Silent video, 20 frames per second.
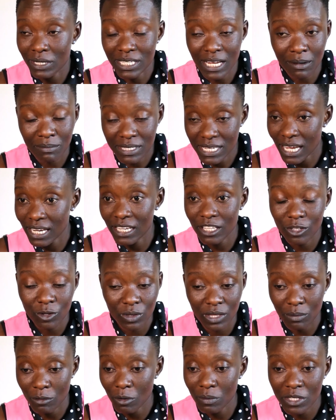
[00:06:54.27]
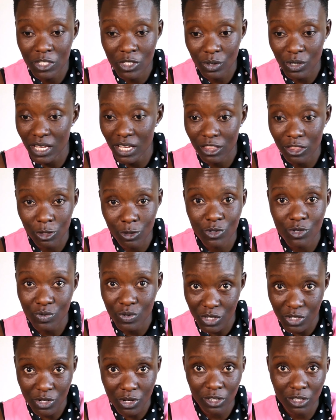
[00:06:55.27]
But I'm telling you, the moment you get
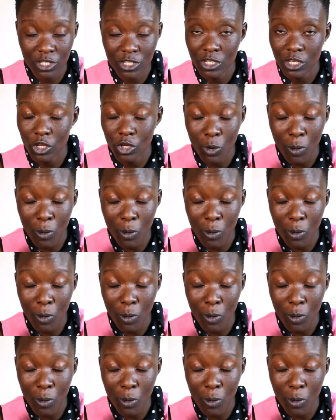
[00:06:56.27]
those results,